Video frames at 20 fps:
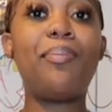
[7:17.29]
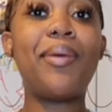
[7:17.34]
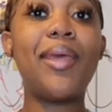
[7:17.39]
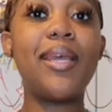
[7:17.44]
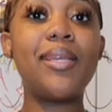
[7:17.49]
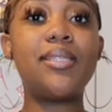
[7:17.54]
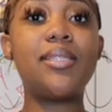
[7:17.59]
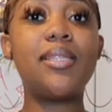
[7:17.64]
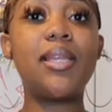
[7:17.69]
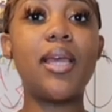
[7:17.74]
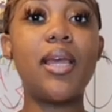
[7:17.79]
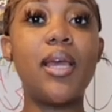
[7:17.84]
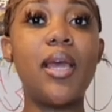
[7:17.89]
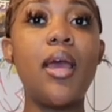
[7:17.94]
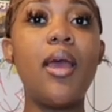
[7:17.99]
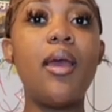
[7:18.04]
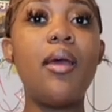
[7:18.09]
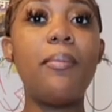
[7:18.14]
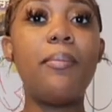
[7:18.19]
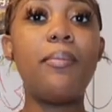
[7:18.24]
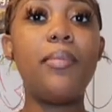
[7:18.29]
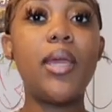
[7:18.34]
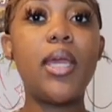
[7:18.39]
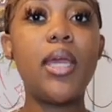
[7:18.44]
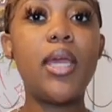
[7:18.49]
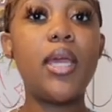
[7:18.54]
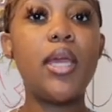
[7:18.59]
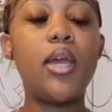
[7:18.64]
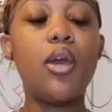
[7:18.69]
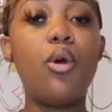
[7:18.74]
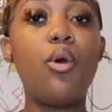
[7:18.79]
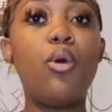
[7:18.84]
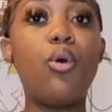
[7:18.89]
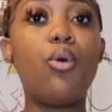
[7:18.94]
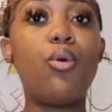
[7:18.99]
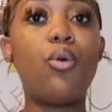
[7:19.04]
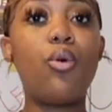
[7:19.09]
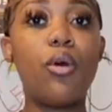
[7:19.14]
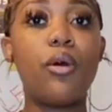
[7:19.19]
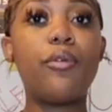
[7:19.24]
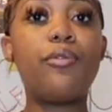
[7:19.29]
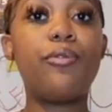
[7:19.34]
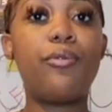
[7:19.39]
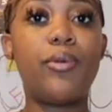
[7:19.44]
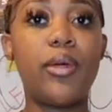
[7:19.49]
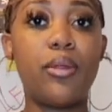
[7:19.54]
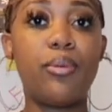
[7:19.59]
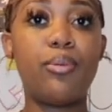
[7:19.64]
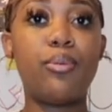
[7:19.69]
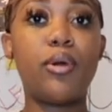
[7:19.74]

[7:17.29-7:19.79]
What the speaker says: pissing me off with,